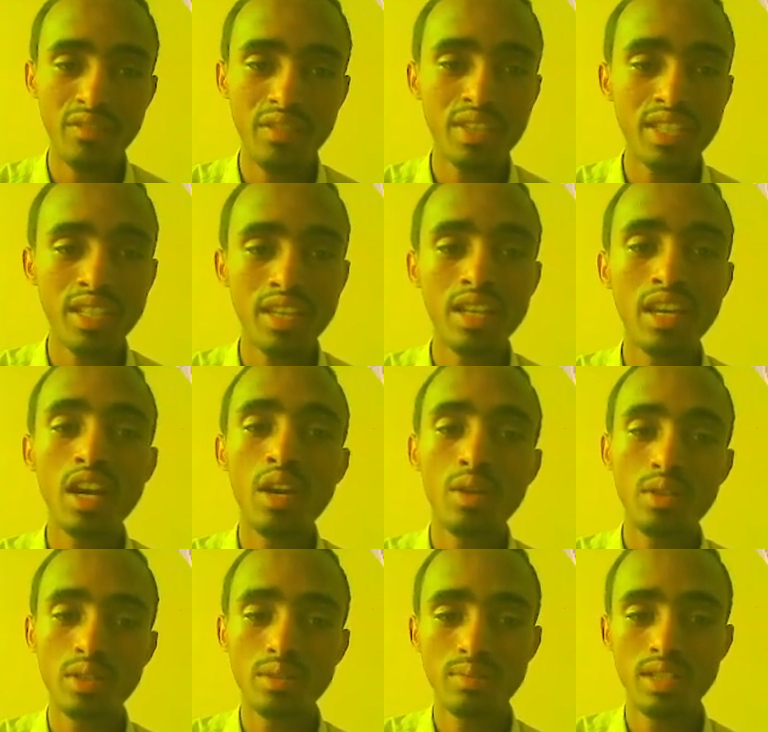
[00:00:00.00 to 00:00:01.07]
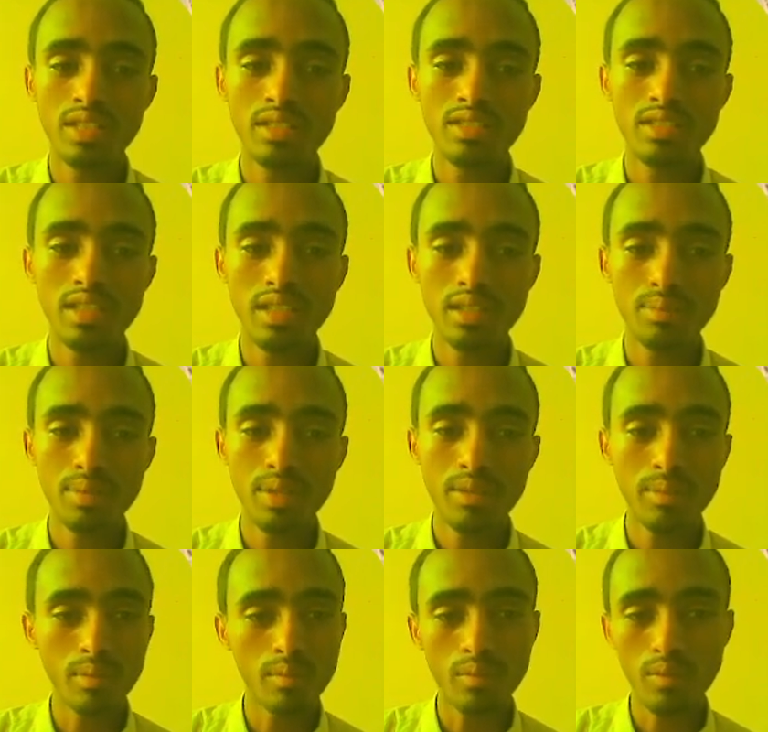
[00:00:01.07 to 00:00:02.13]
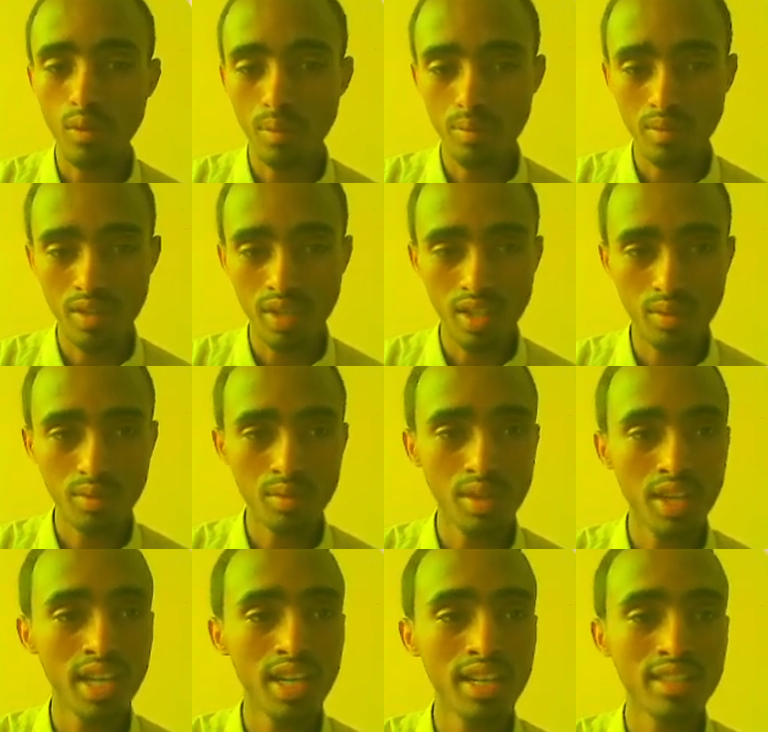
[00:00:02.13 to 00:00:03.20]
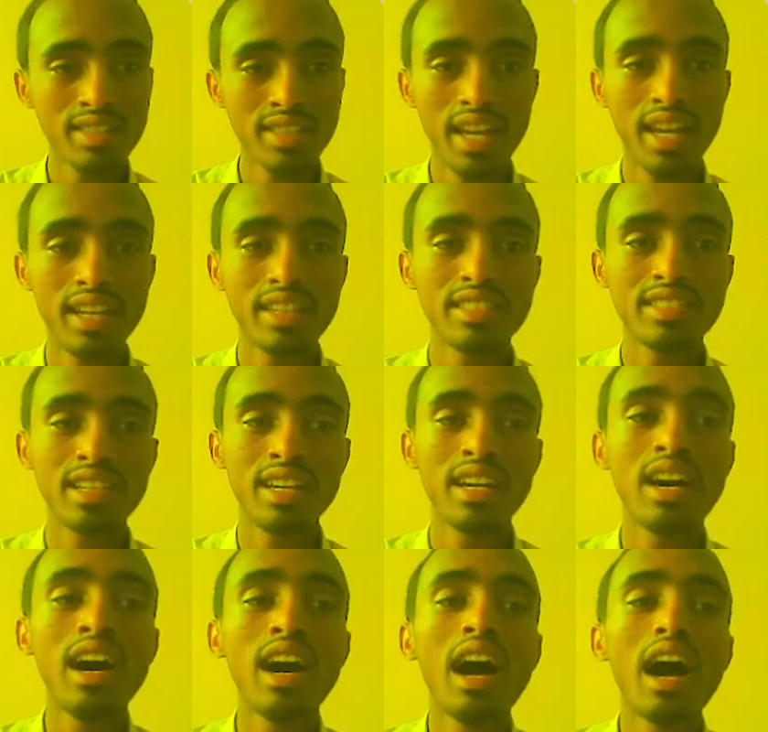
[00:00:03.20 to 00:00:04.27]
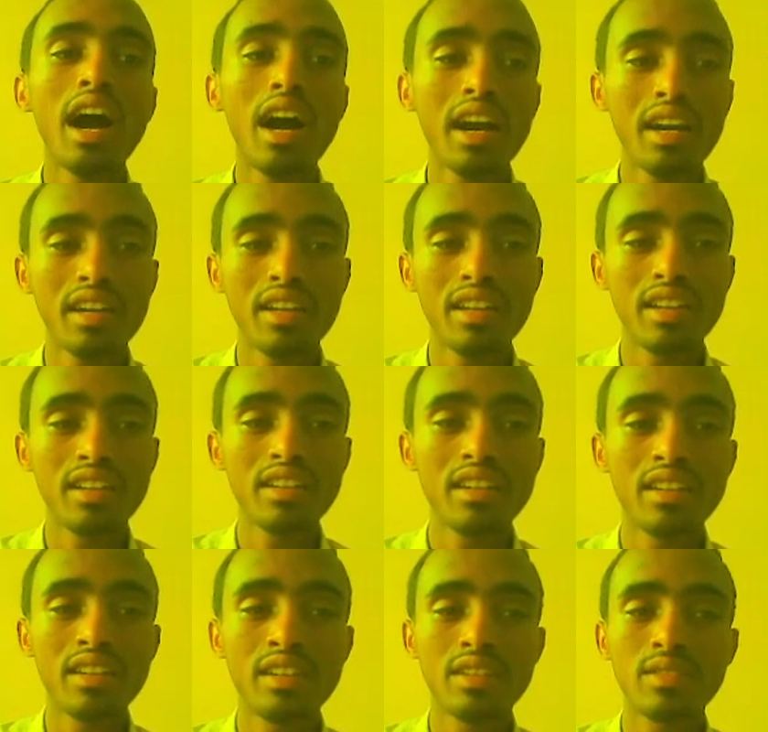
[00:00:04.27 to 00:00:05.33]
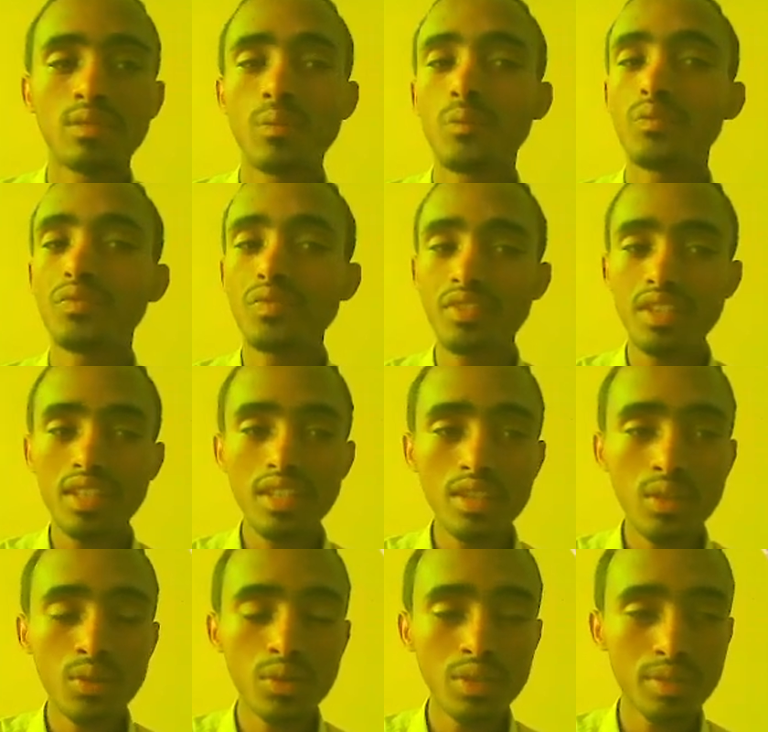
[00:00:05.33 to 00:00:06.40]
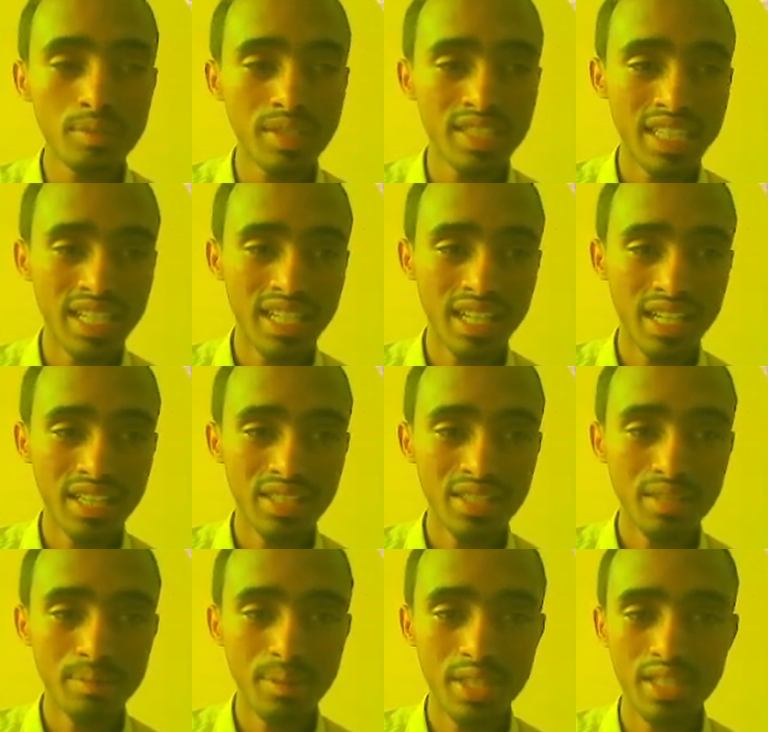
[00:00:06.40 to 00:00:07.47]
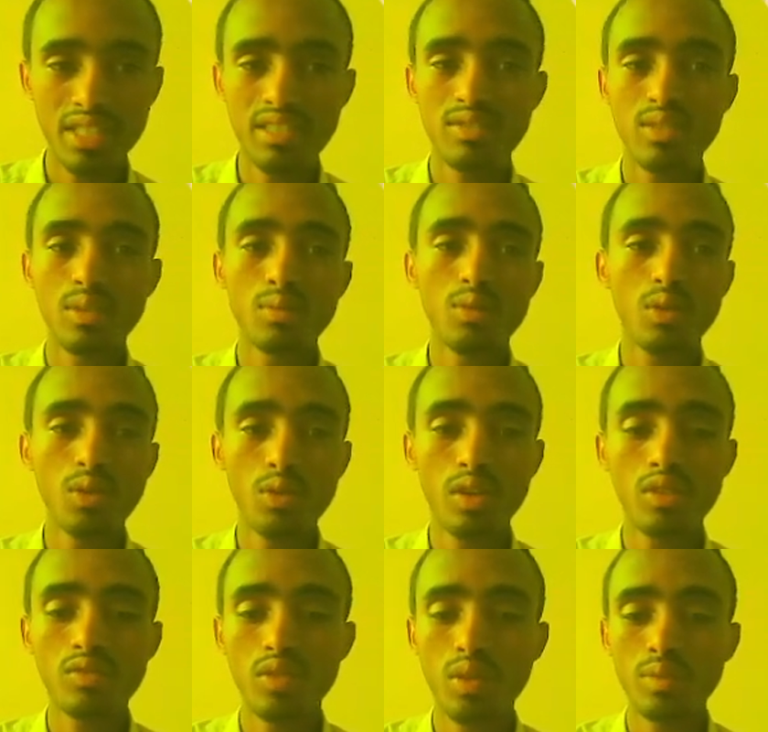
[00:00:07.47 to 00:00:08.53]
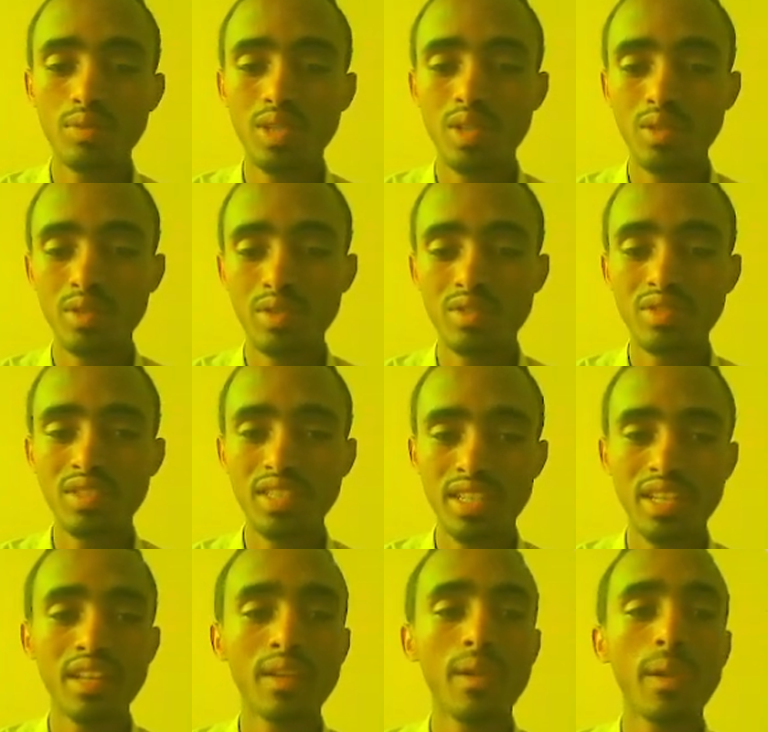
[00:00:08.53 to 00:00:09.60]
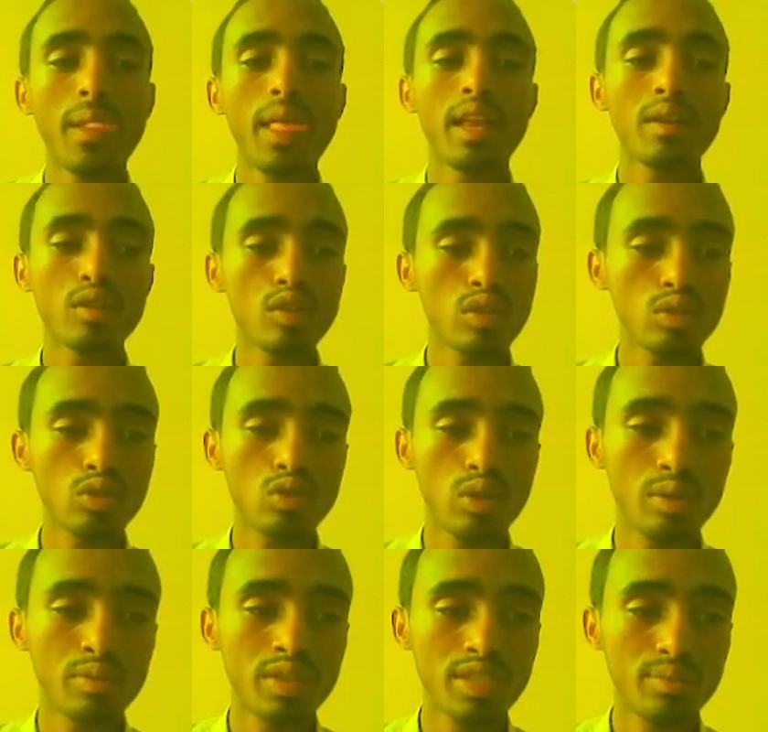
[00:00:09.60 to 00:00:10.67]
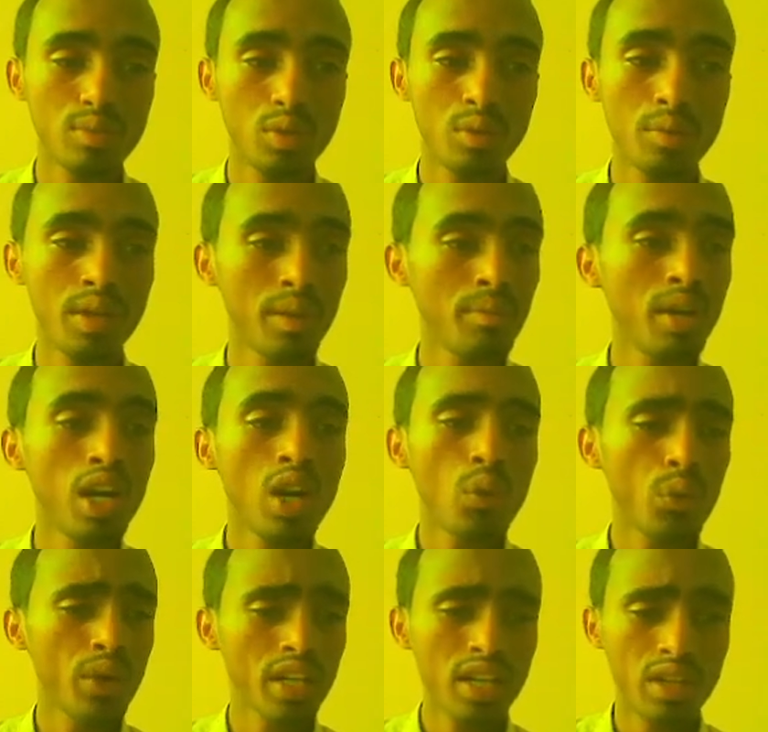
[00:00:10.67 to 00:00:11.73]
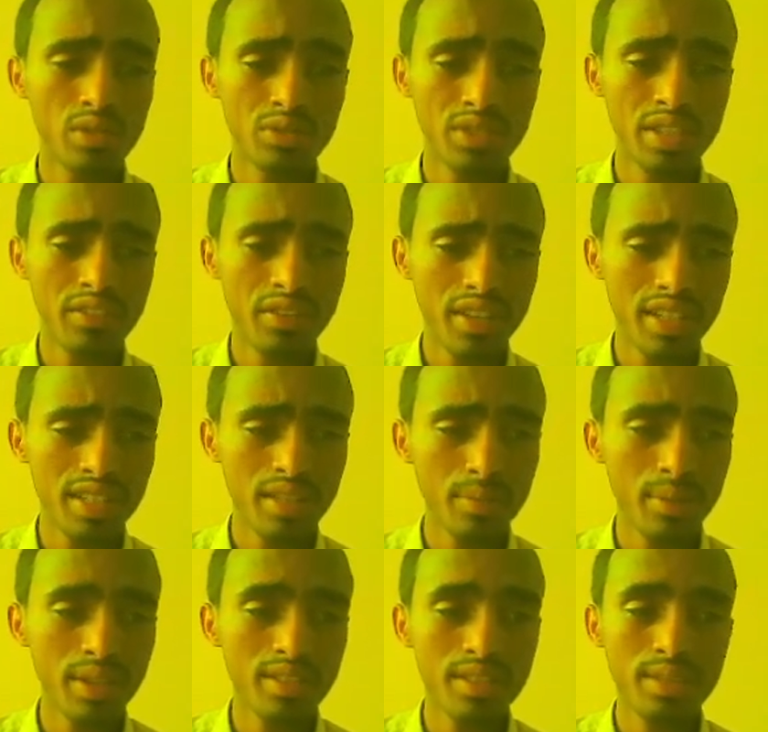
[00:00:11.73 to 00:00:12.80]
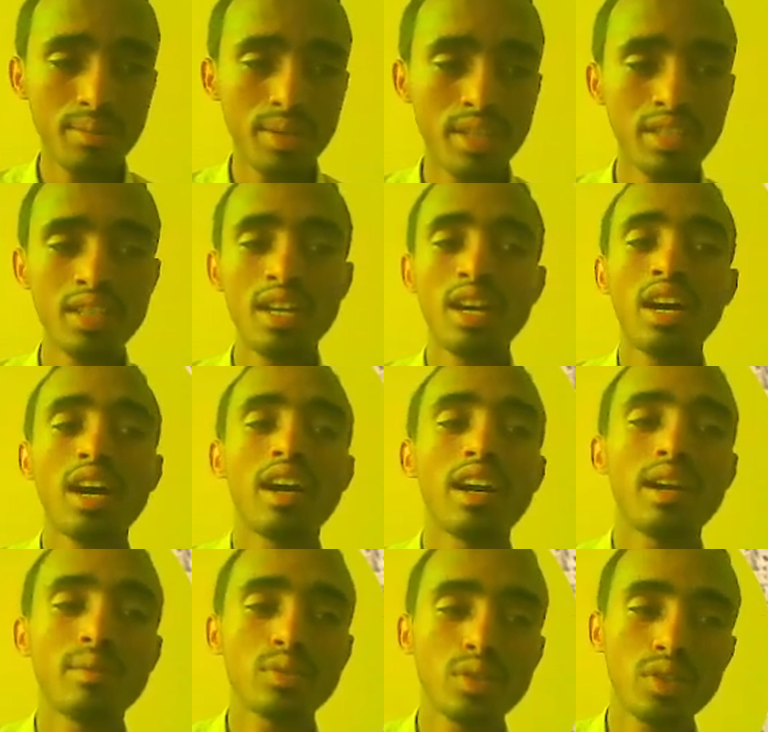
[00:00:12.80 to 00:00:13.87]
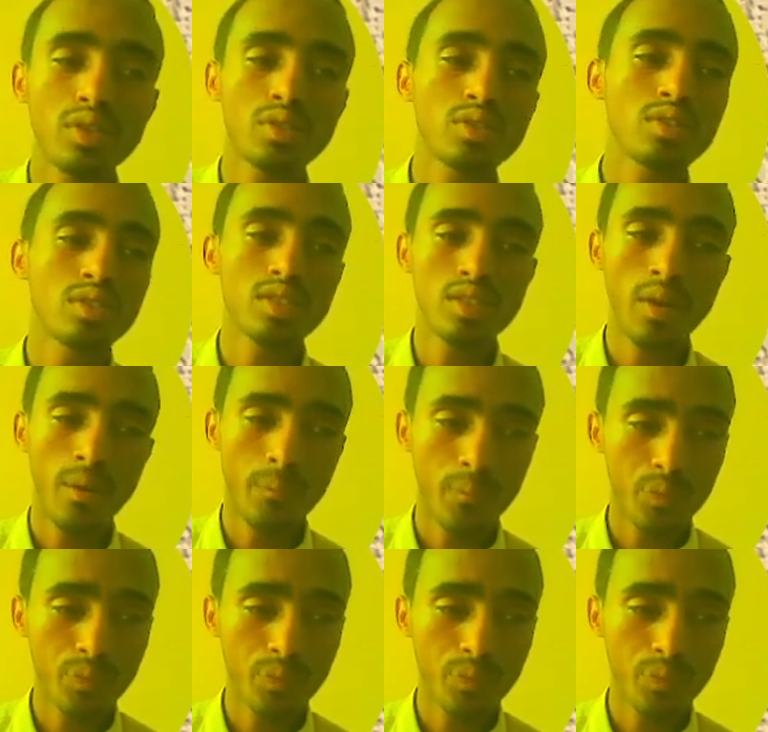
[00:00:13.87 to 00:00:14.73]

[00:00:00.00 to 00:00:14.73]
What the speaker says: BC, which means the speed from here to here, and the angle, which means the direction measured from clockwise from the north degree. In order to solve this problem, we can use different methods, but I am showing you